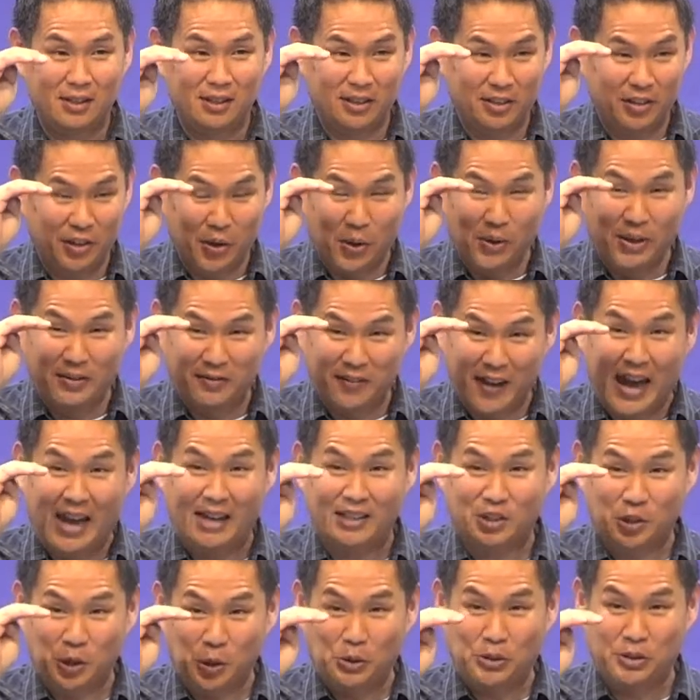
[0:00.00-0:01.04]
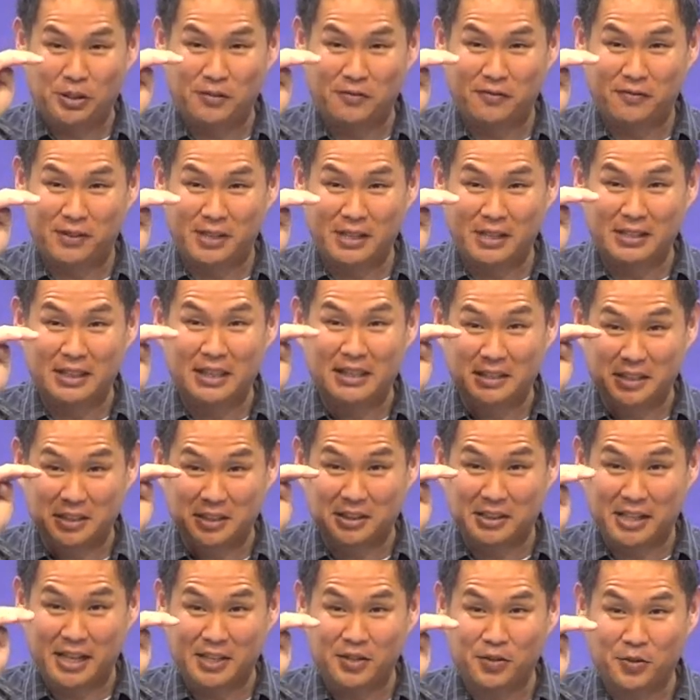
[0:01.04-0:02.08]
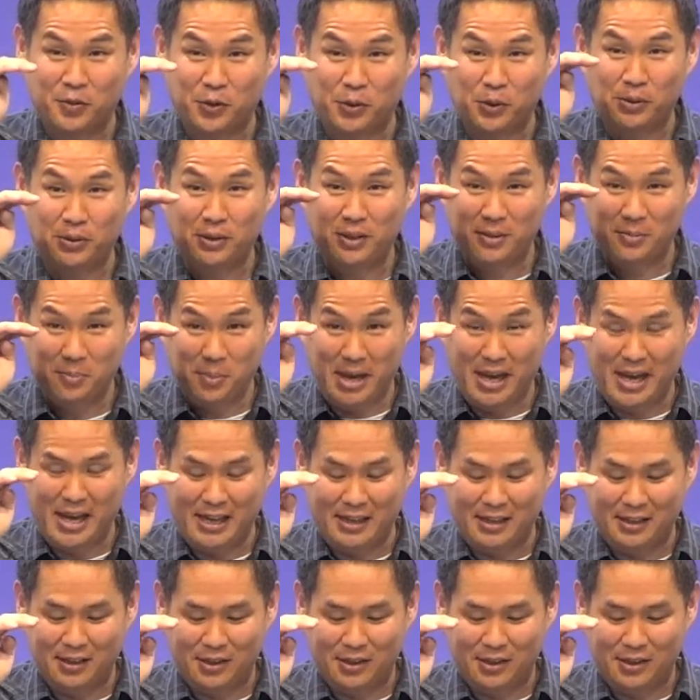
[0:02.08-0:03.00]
no, in fact, Joseph is a successful man.